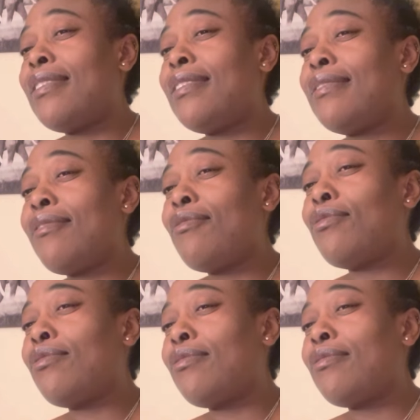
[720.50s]
is
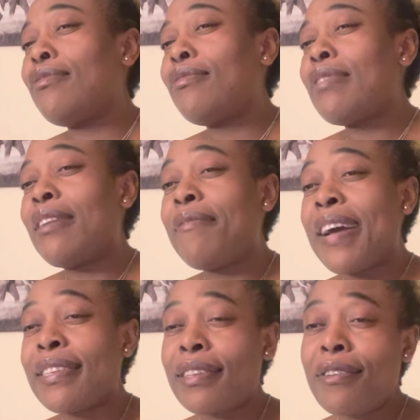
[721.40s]
also
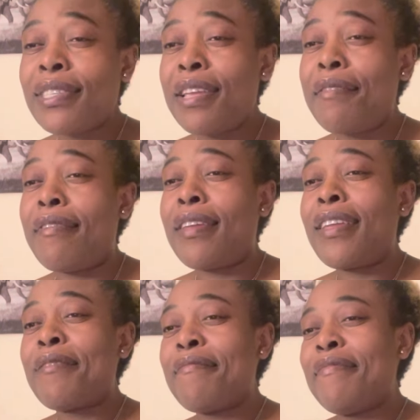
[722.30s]
advancing your CV.
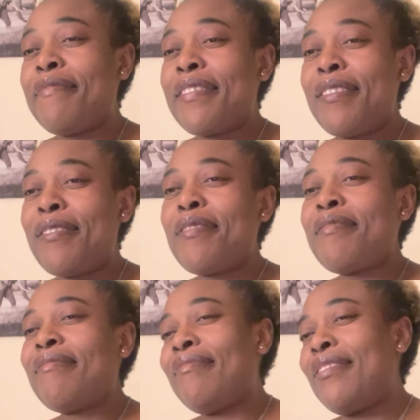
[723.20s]
You know,
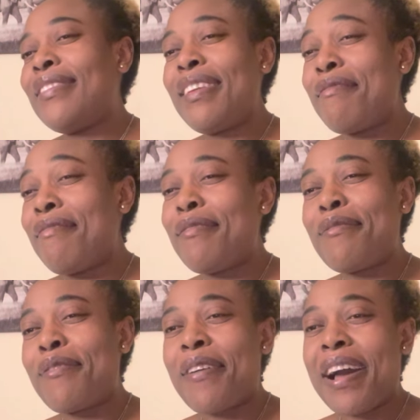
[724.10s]
your CV will
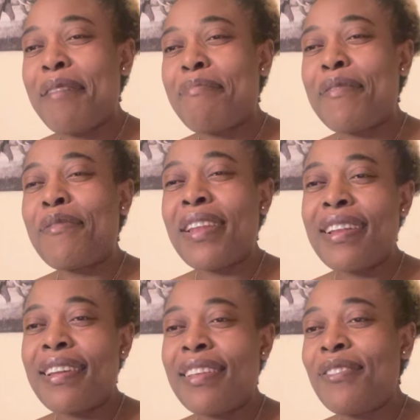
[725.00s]
go up if you
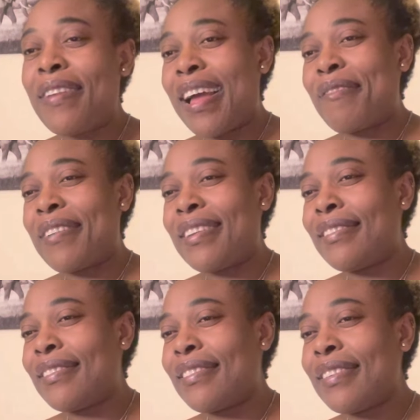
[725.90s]
learn a new language.
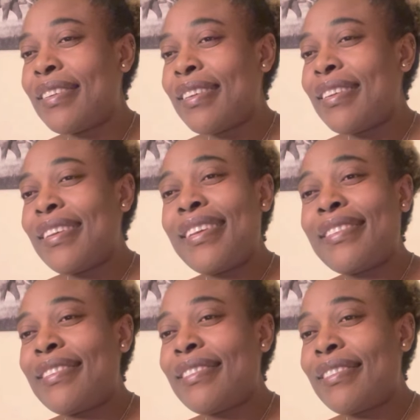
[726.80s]

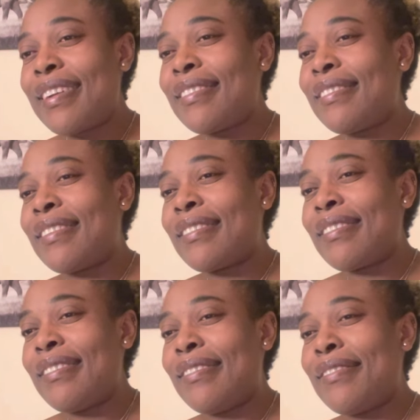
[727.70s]
It's interesting,
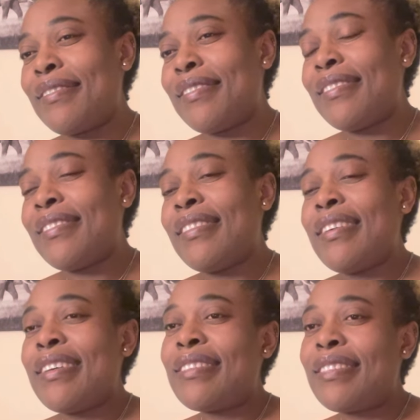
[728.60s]
you know.
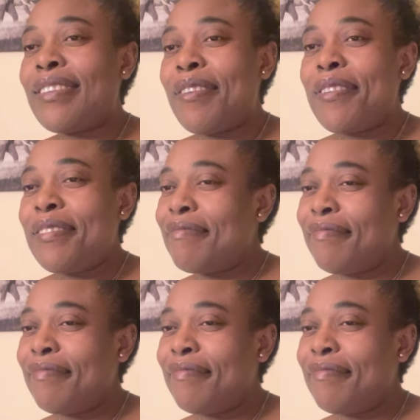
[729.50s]
So